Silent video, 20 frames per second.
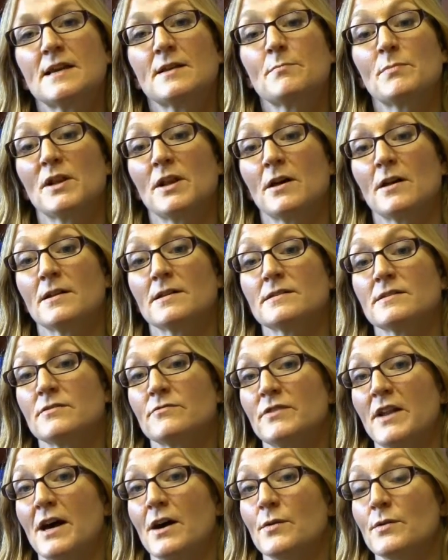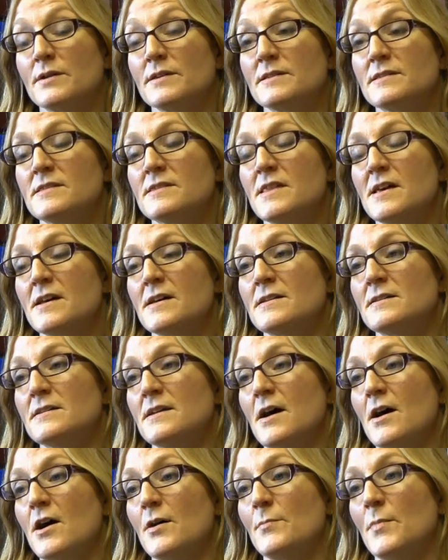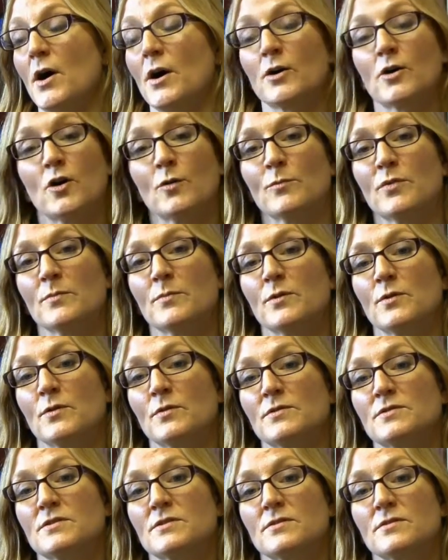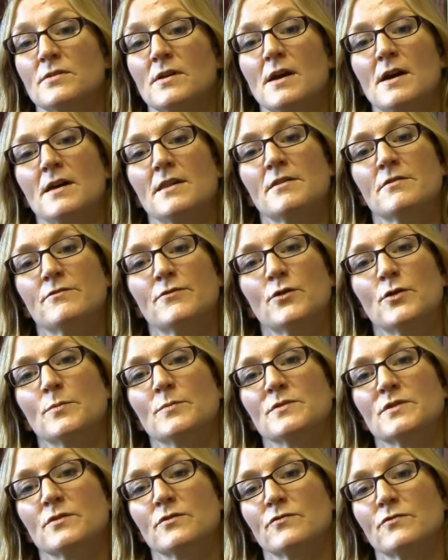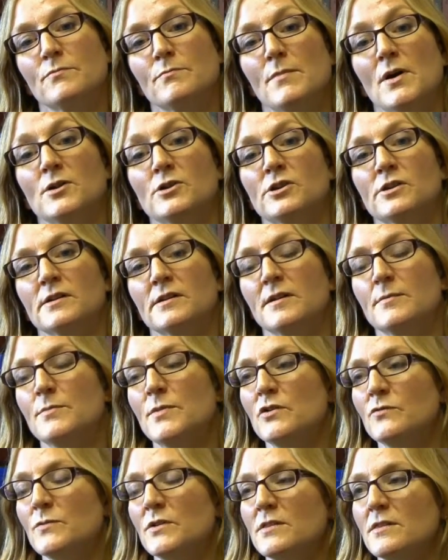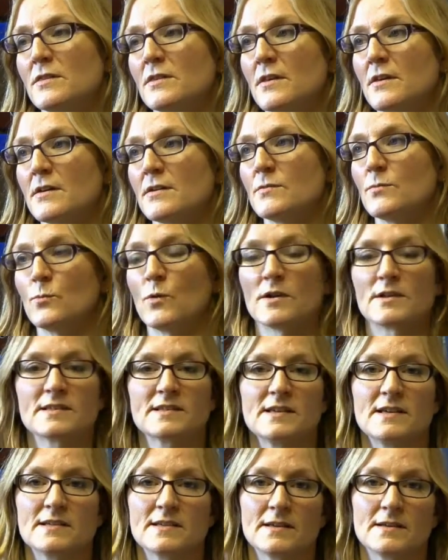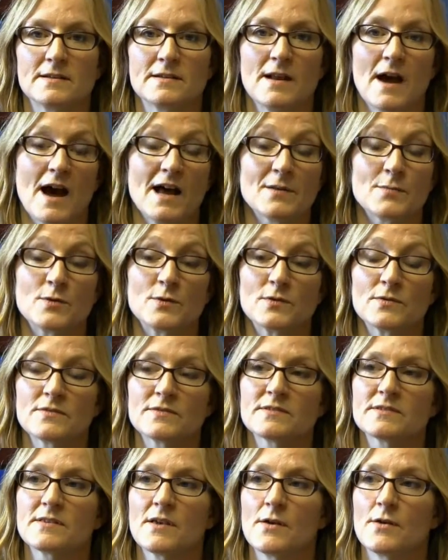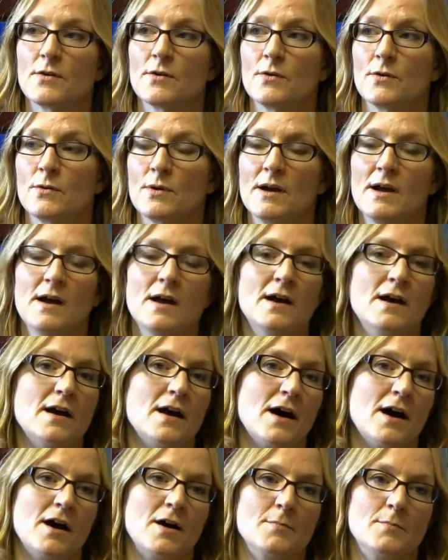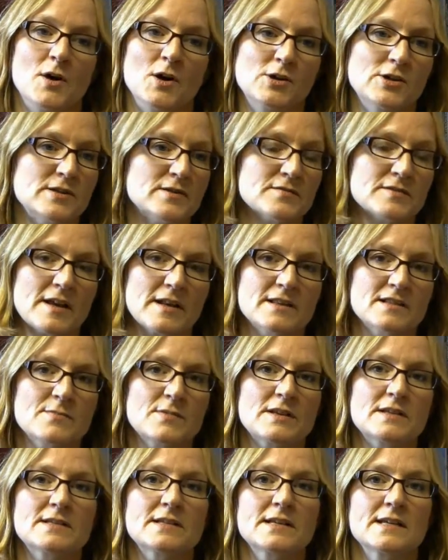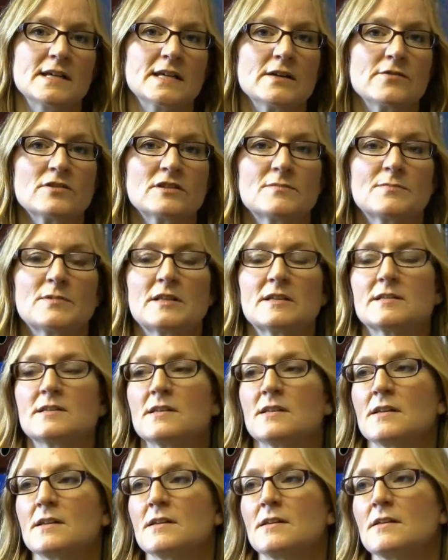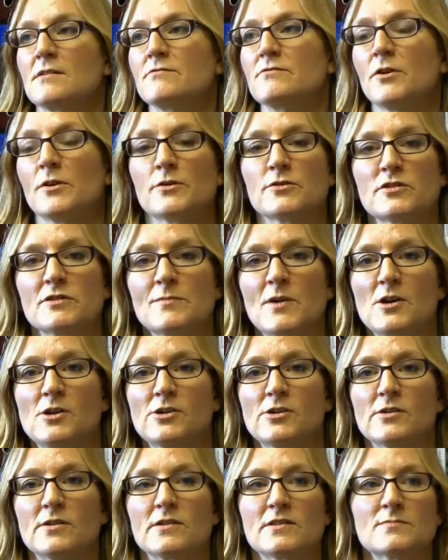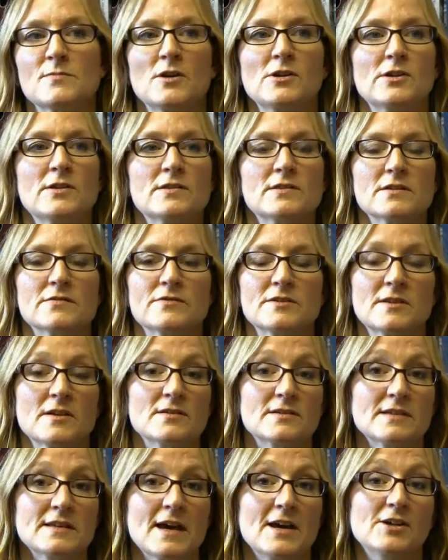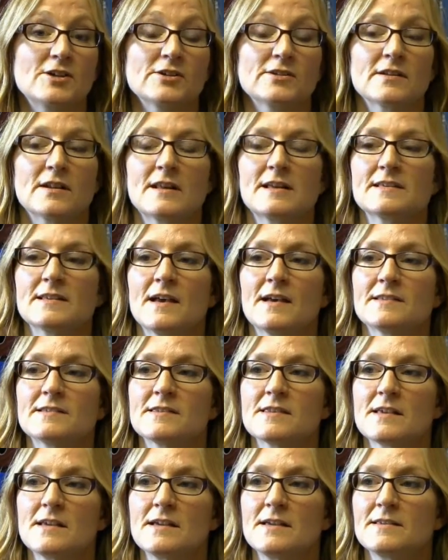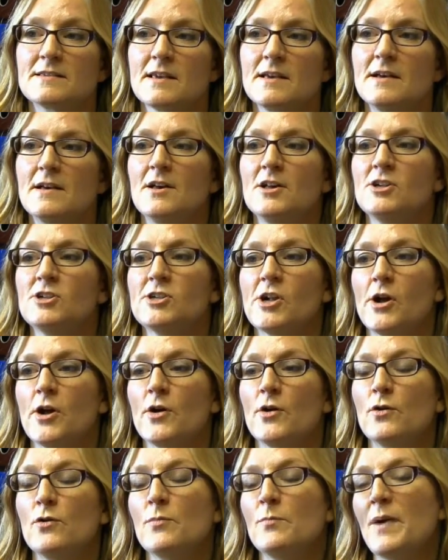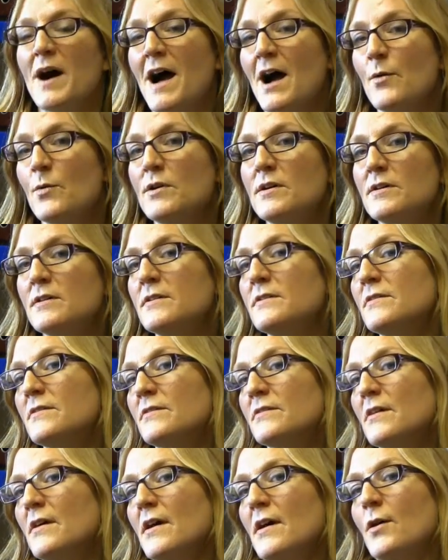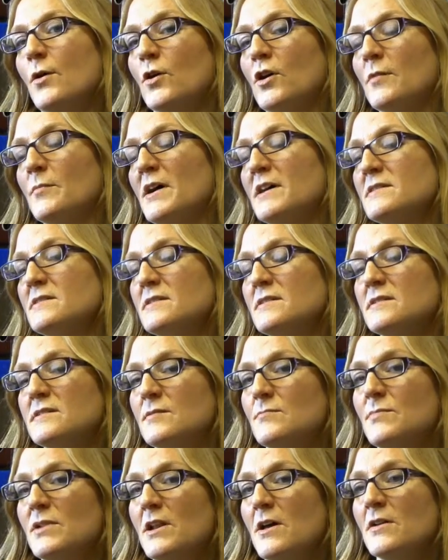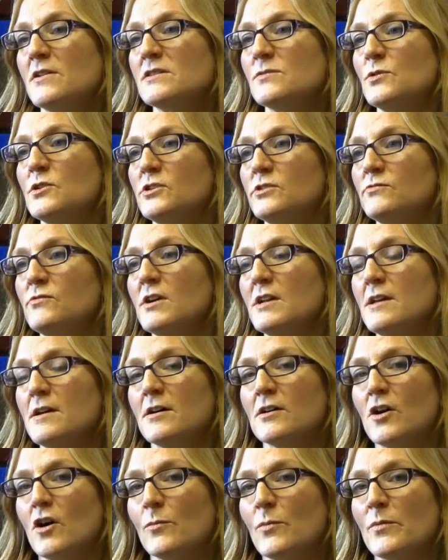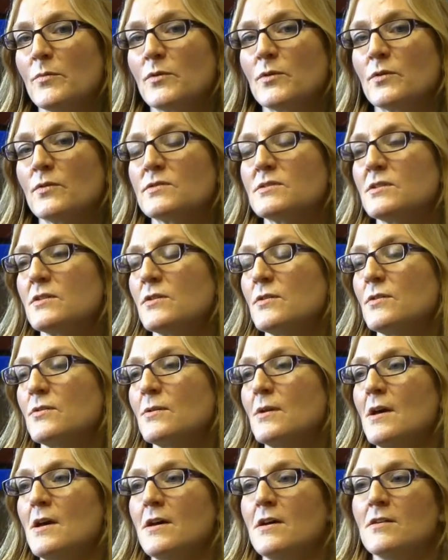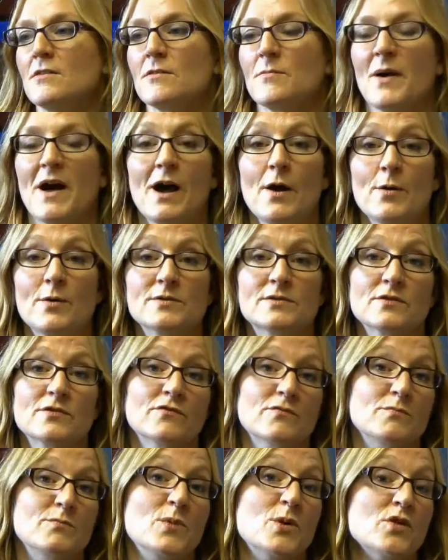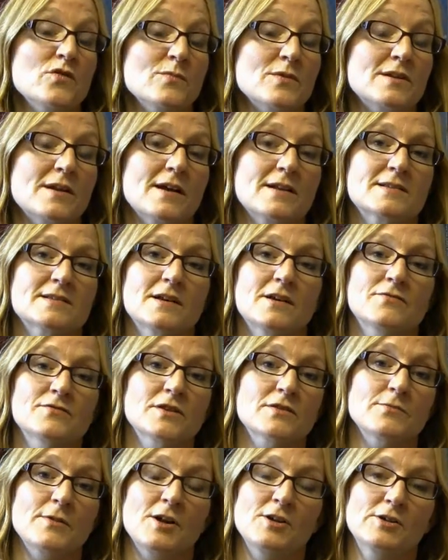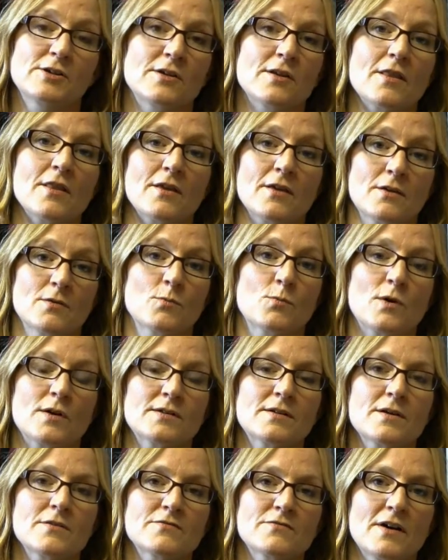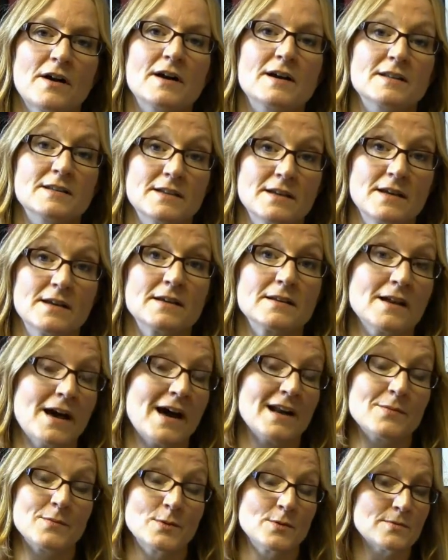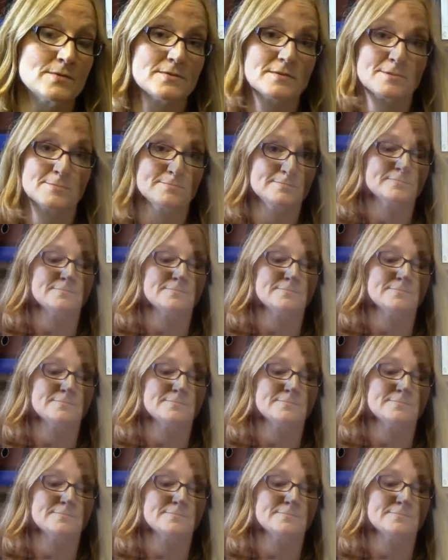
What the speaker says: in plants and flowers that are comparable to the forms of motion and movement that one sees in animals. So motions of sensibility, irritability, voluntary motions, motions of association. He says these show powers or capacities in plants which really are comparable to the powers of movement and self-direction that one can find in animals.